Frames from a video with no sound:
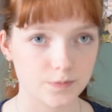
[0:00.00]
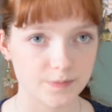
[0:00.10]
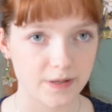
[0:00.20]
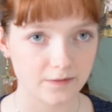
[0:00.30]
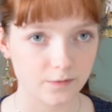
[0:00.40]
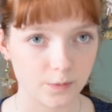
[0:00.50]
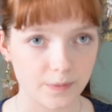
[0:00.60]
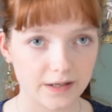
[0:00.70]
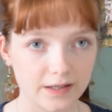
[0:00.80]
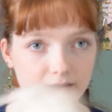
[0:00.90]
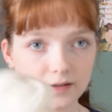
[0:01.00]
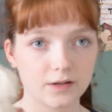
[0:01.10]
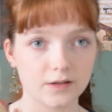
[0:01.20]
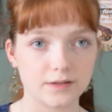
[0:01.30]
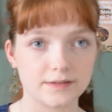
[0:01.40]
spell for my
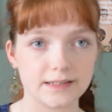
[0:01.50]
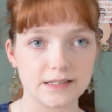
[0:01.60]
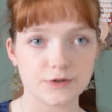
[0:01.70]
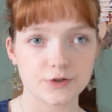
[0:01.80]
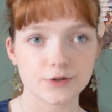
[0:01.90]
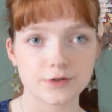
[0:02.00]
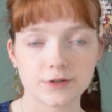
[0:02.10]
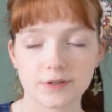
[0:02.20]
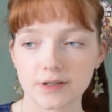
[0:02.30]
t-shirt.